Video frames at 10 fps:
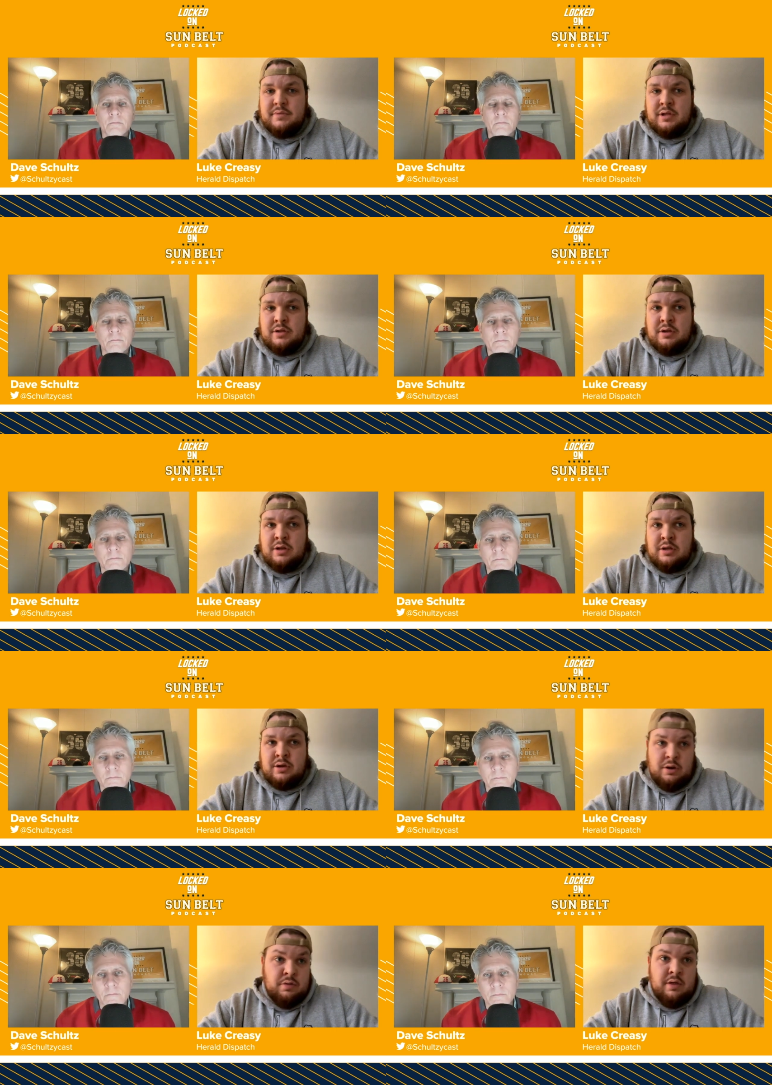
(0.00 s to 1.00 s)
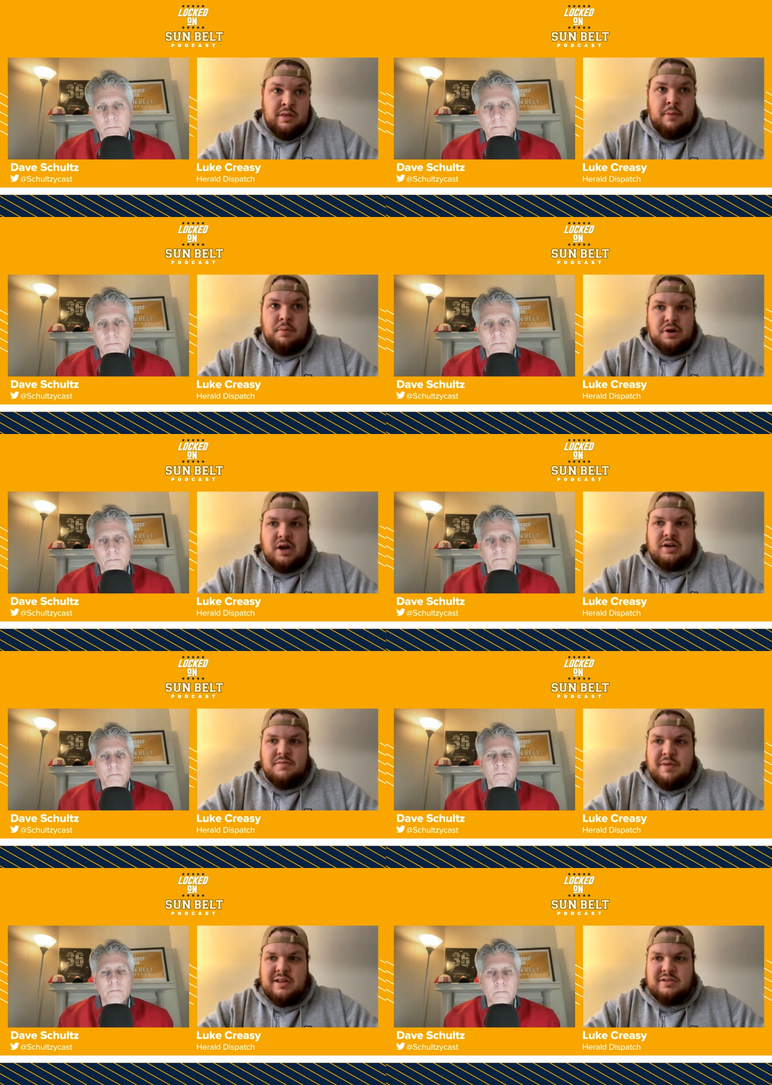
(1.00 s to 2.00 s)
Speaker 1: you, you, know, that their
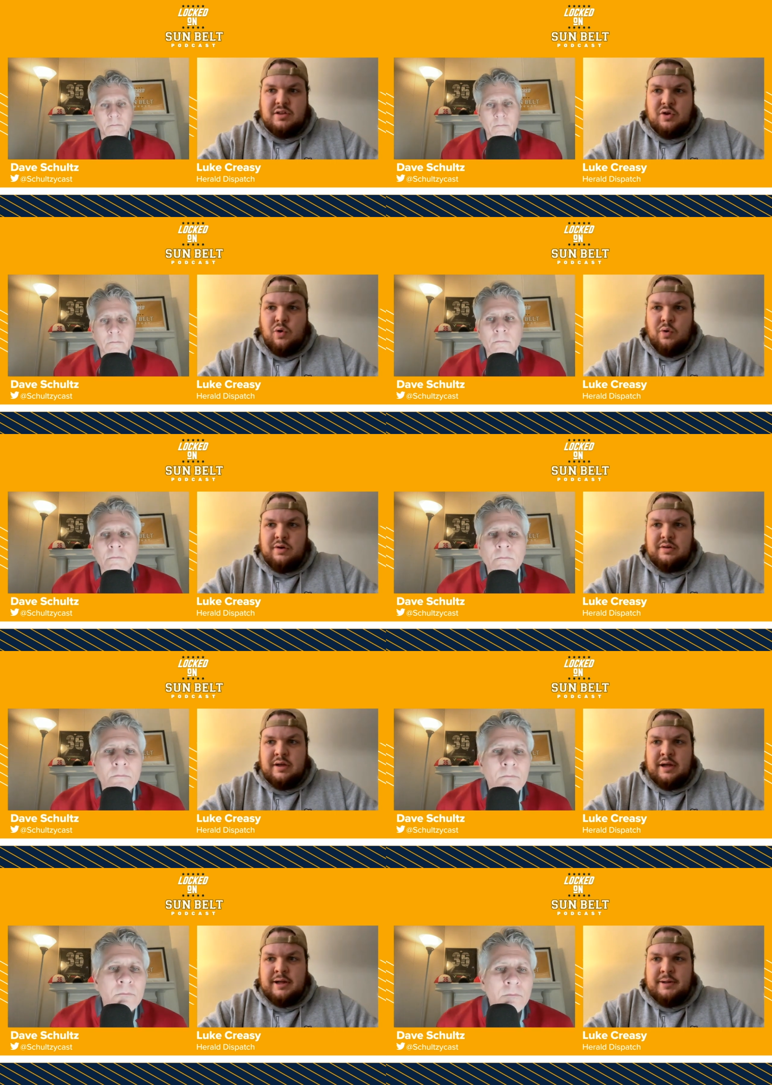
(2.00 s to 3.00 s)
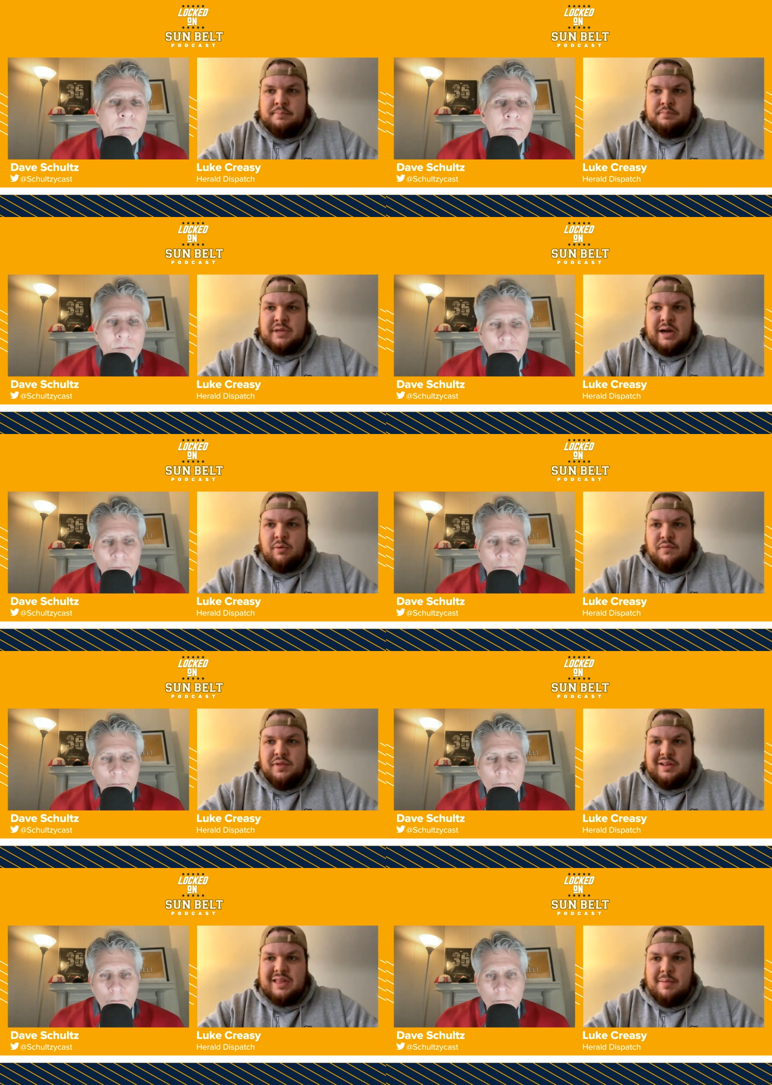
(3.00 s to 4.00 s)
productive minutes on the court um, kind of
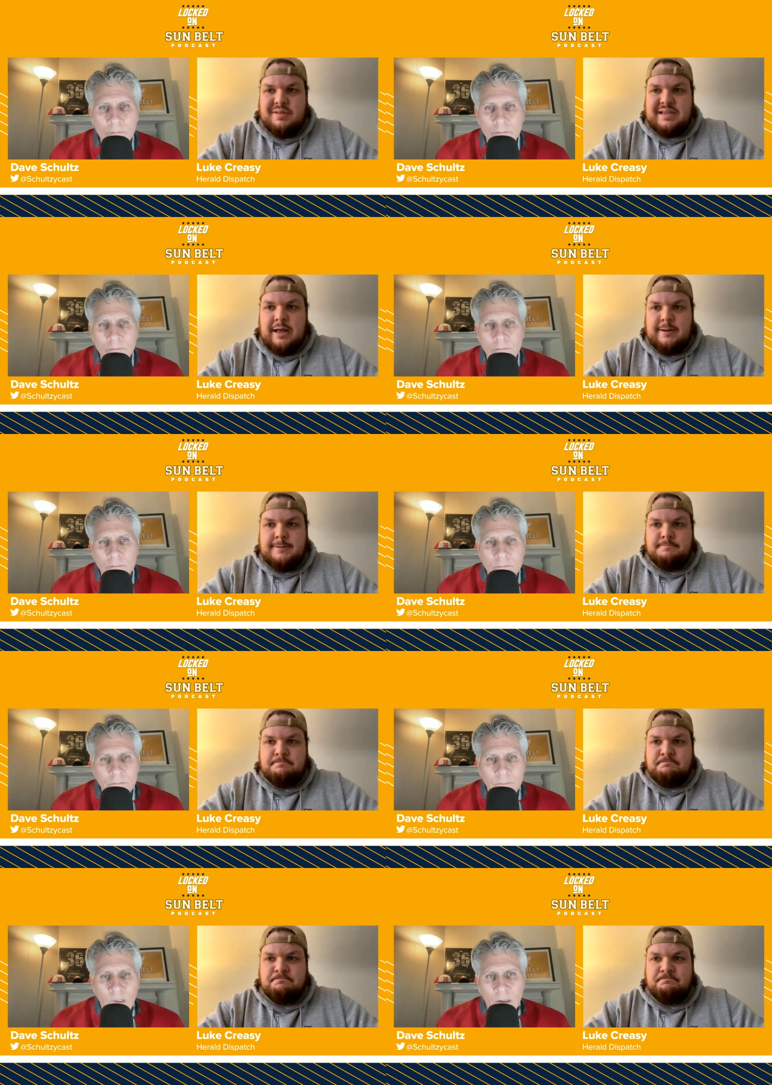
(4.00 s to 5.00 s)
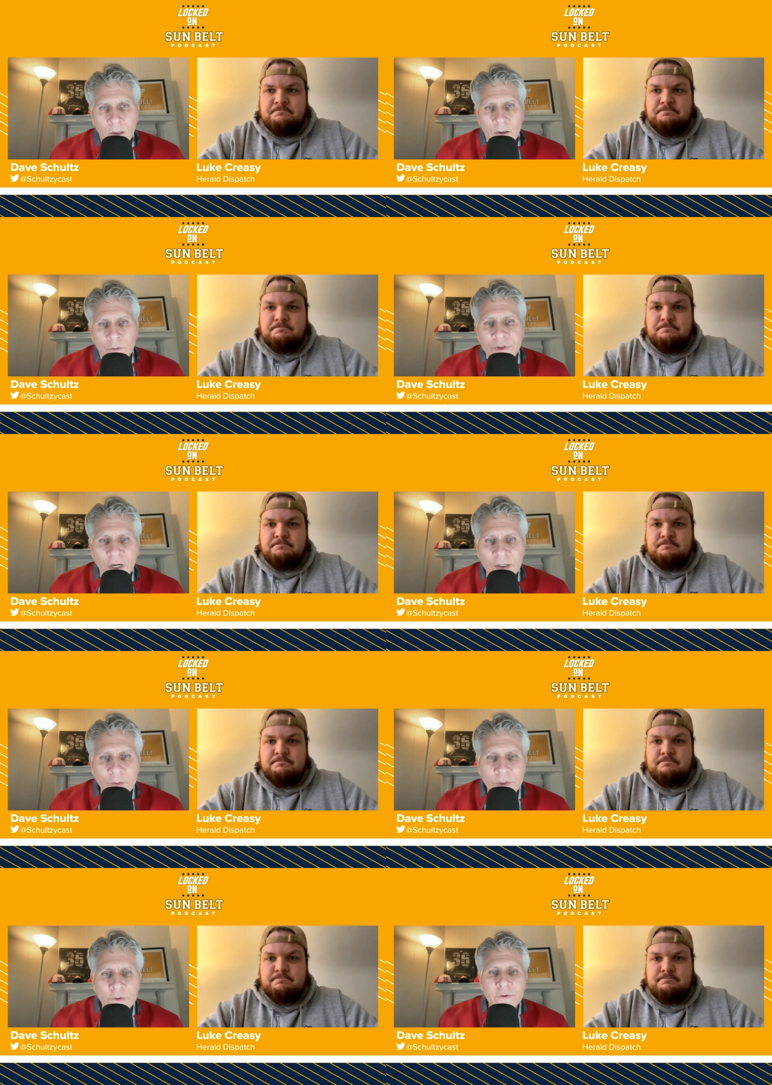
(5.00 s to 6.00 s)
reflect that mentality.
Speaker 2: We're talking
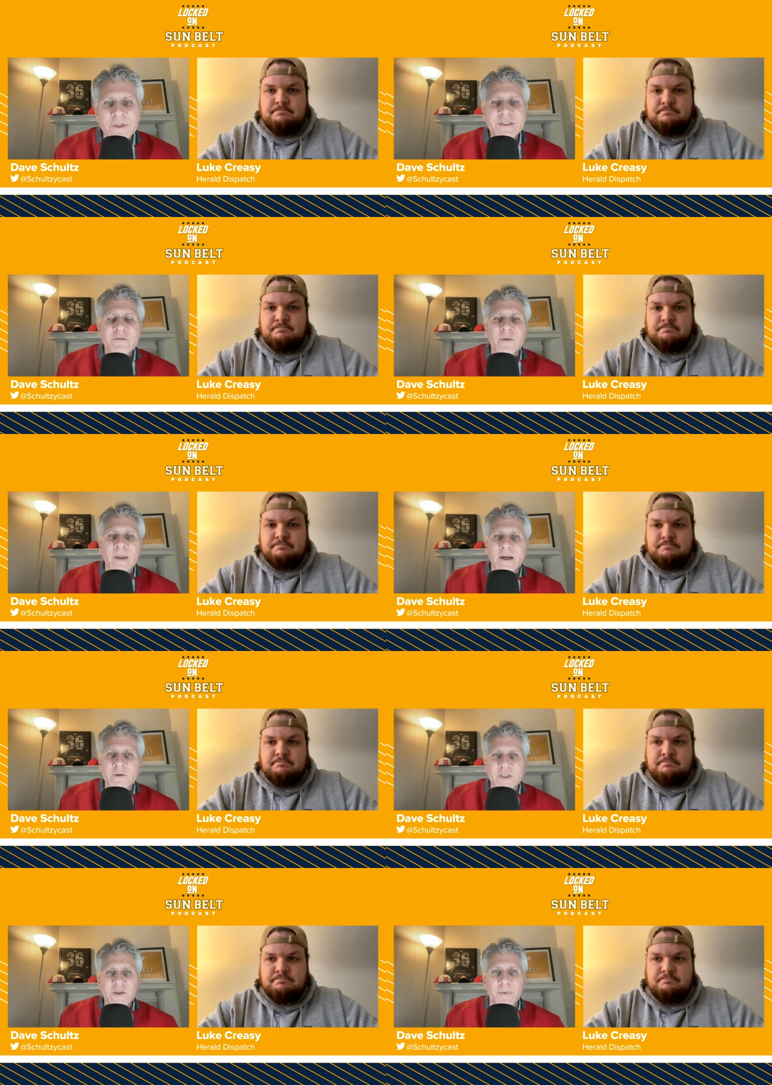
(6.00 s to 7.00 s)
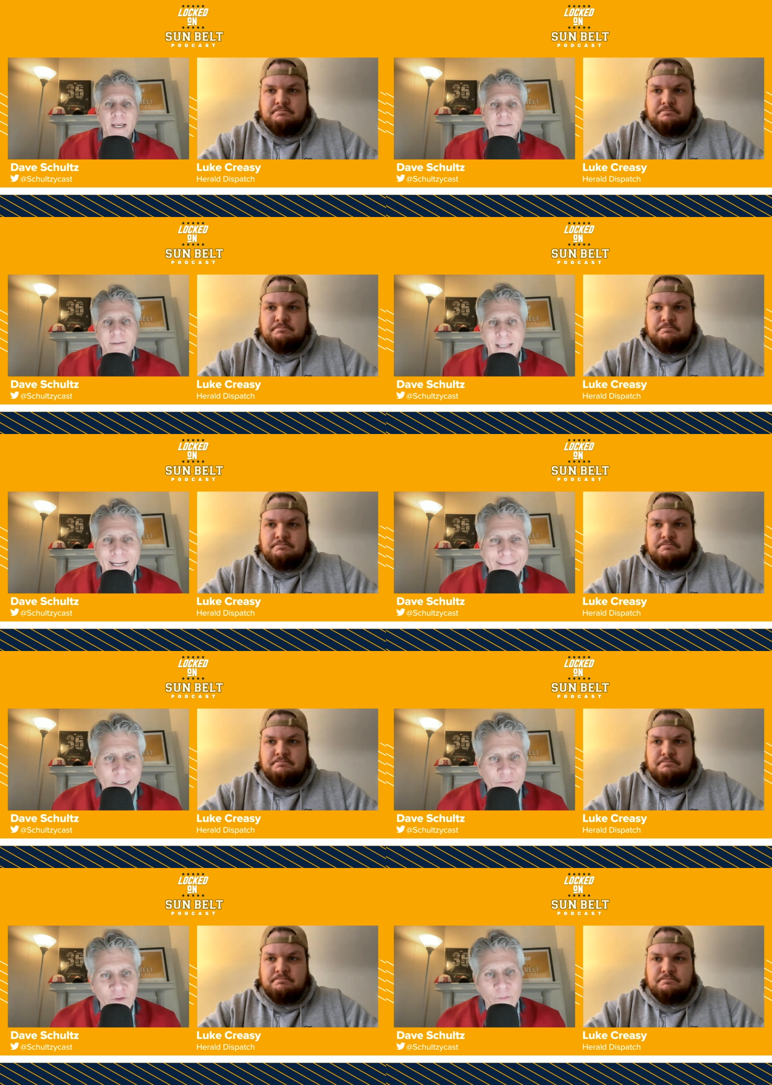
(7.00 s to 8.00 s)
with Luke Creasy from the Herald Dispatch, Locked
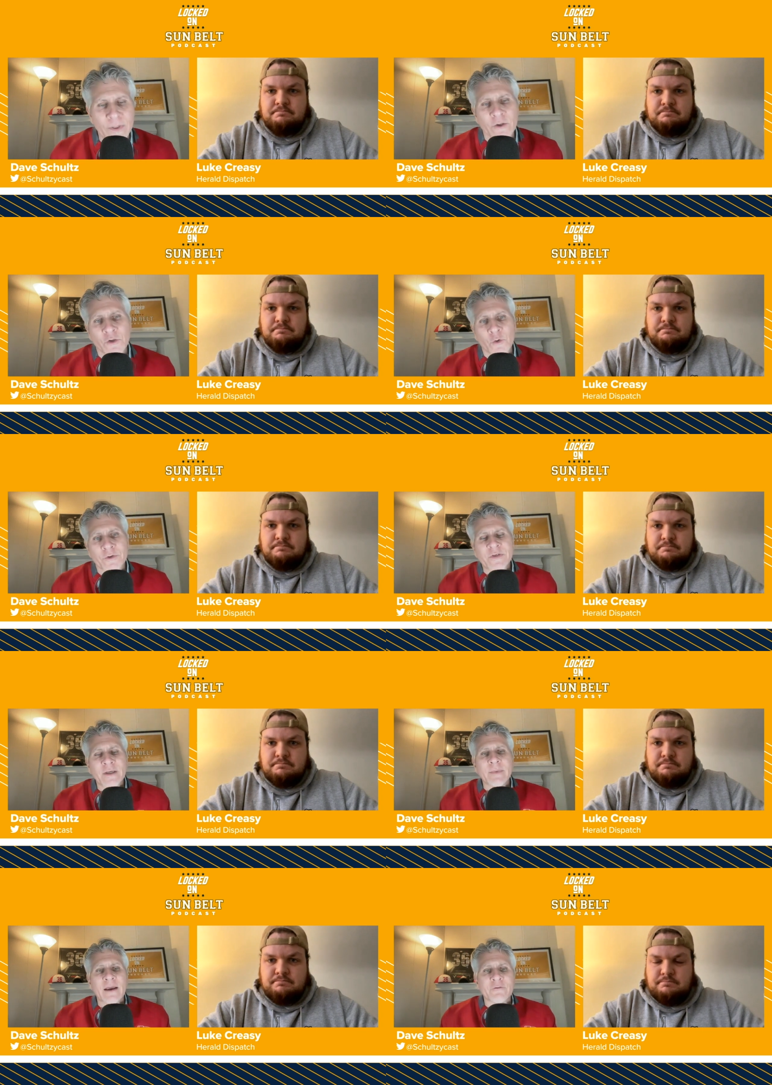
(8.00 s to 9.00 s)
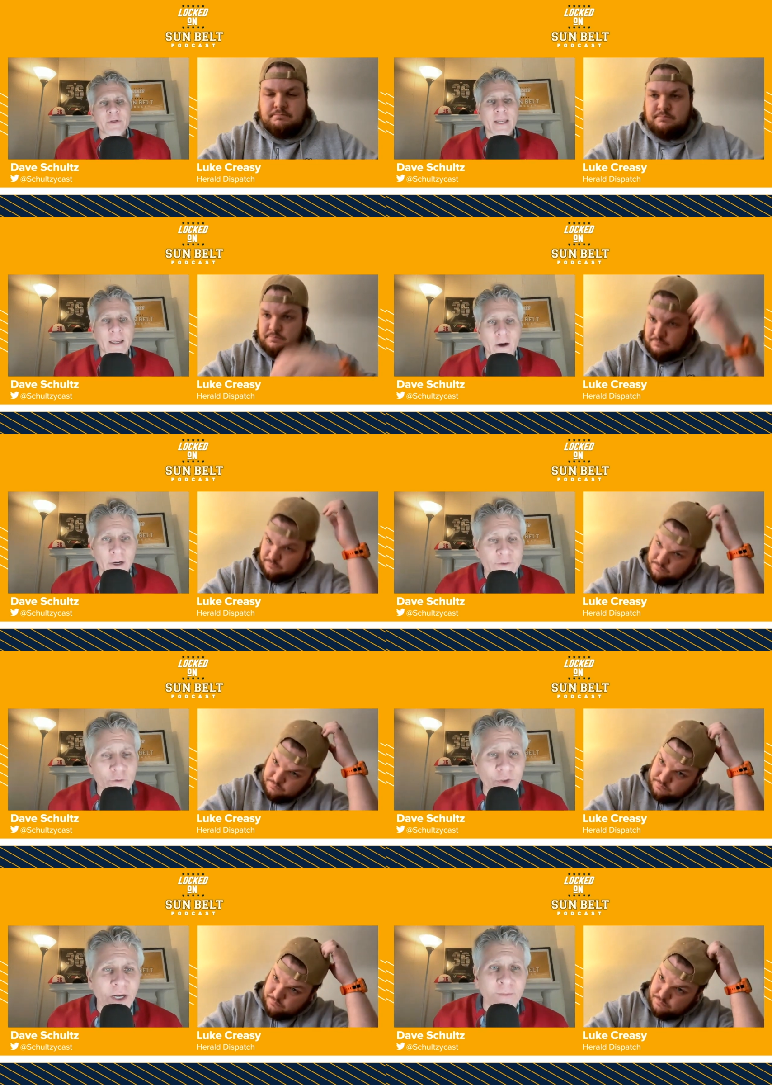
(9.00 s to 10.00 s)
On Sunbelt, your team every day. All right,
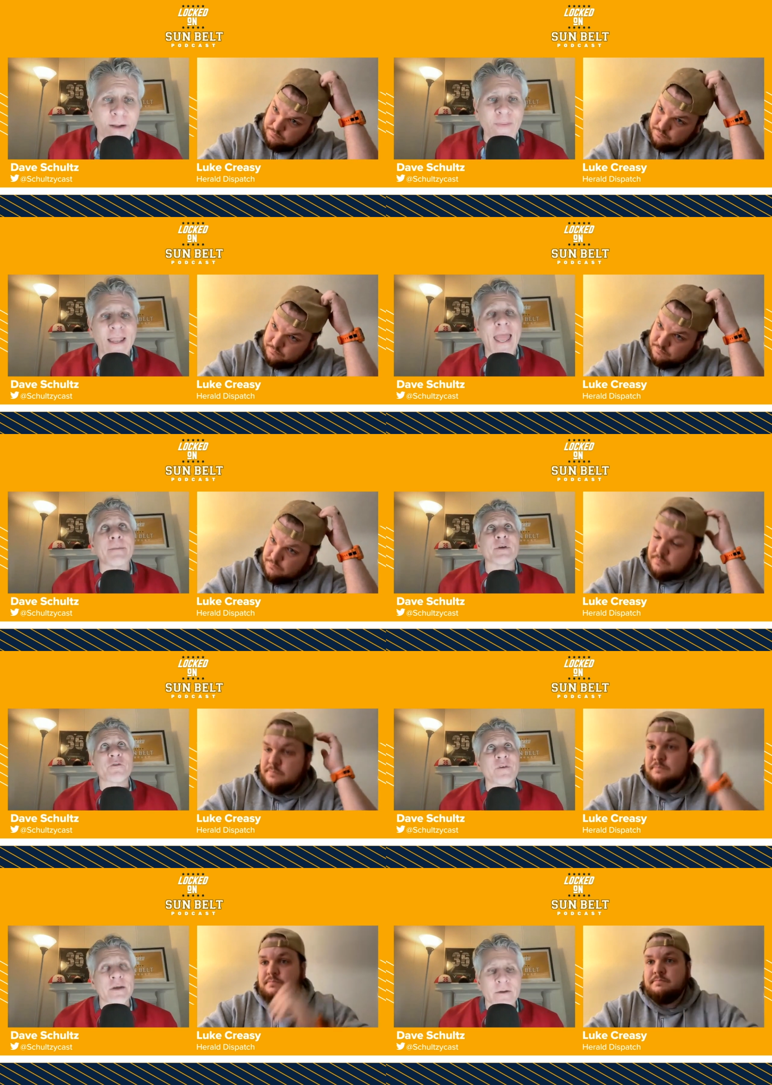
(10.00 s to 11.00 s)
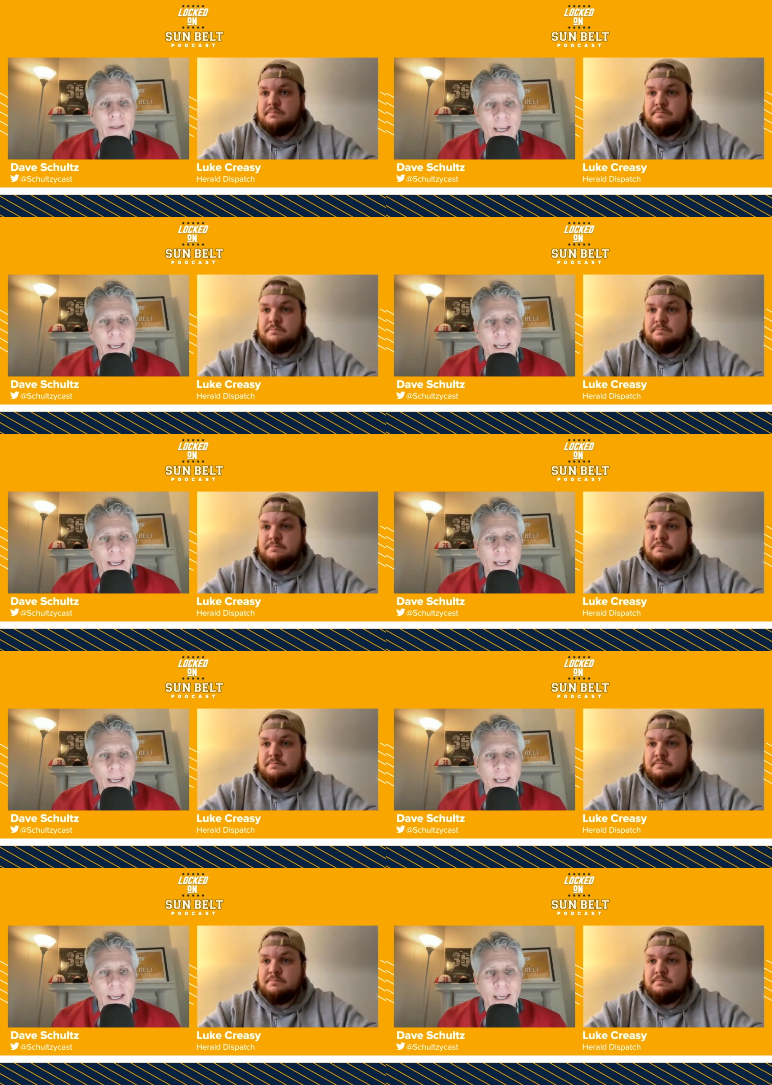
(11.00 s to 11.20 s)
so talk about that atmosphere. They